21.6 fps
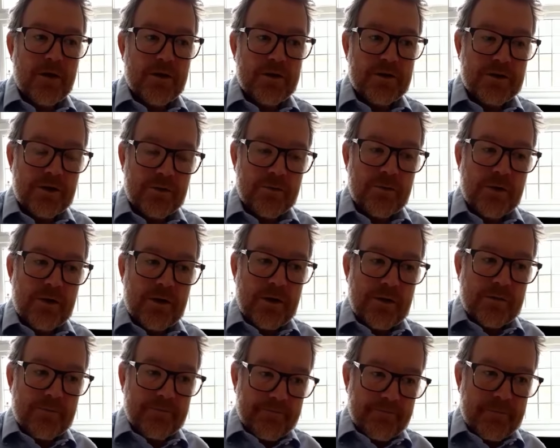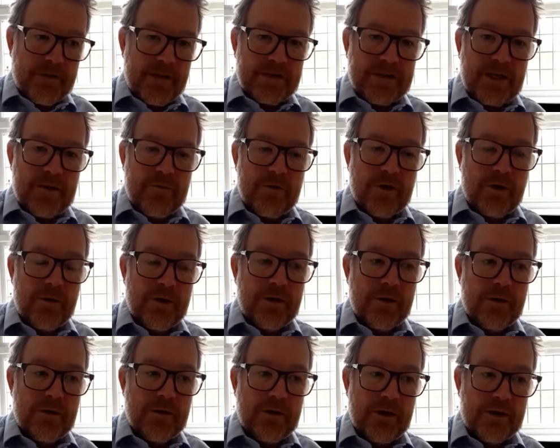So let's keep
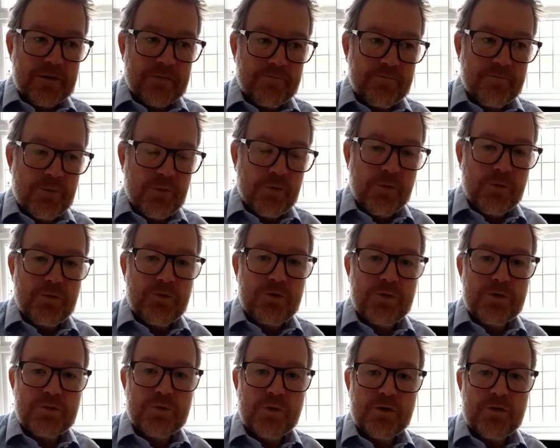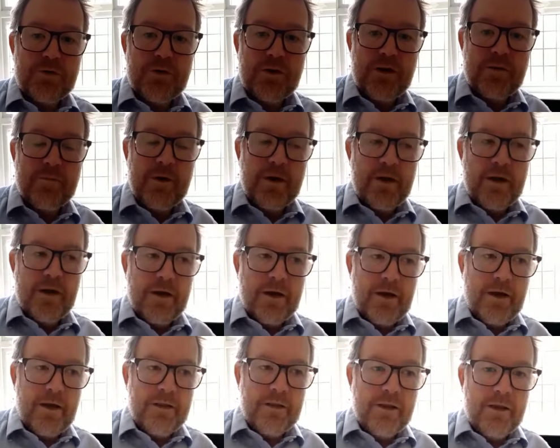going. Let's pull through as one team.
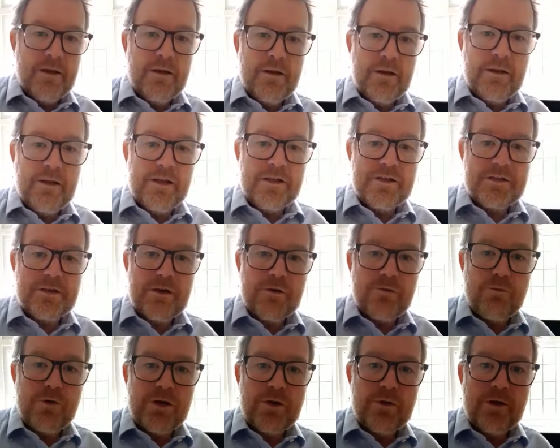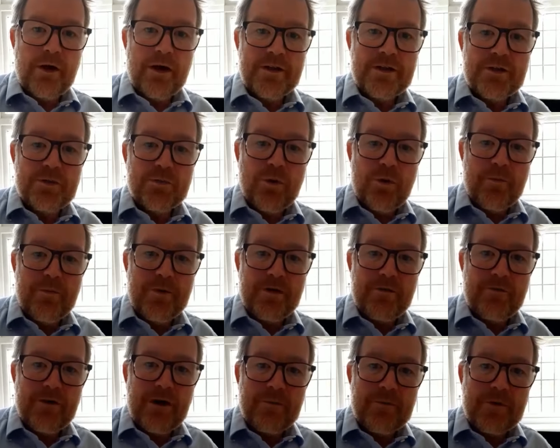And then let's reunite as one
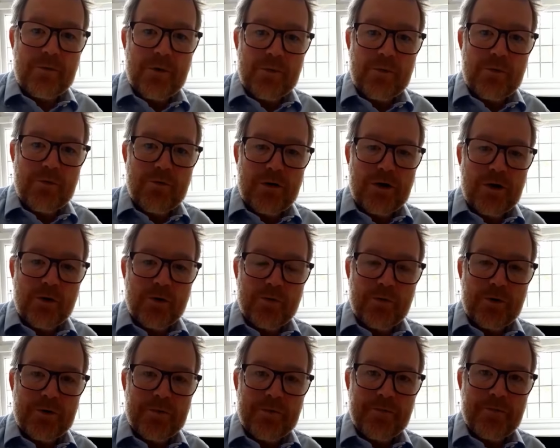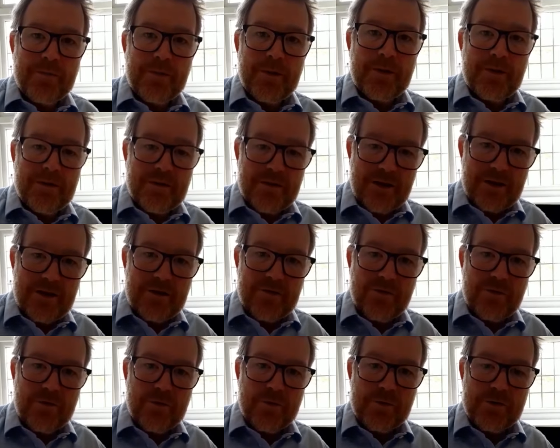big family when we reopen. Thank you
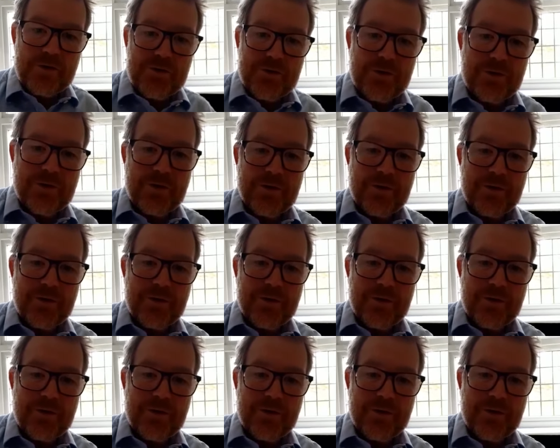very much.